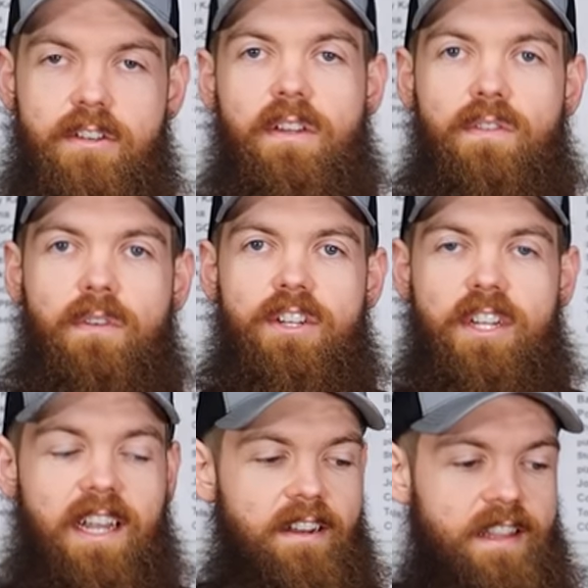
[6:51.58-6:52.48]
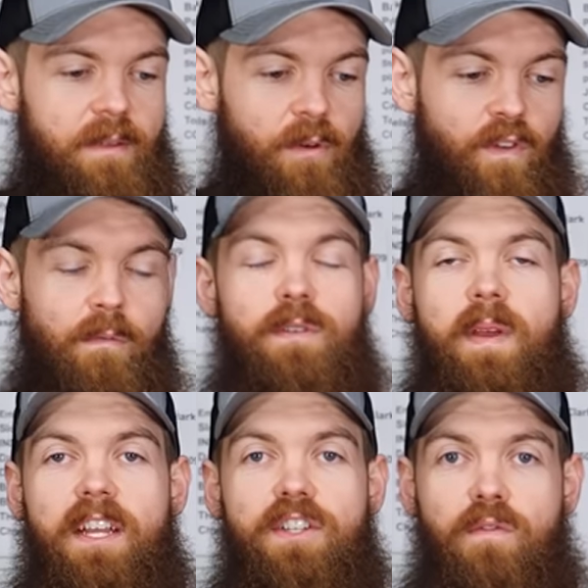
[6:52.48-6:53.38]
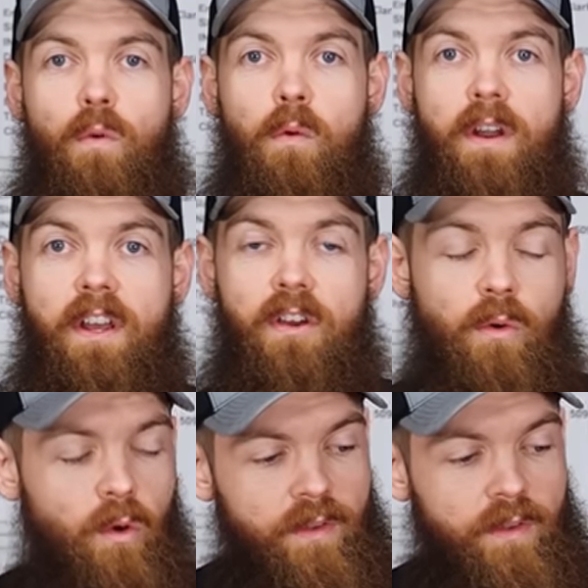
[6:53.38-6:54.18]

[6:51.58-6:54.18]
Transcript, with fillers: So if you want to check out the Performance Package 4.0,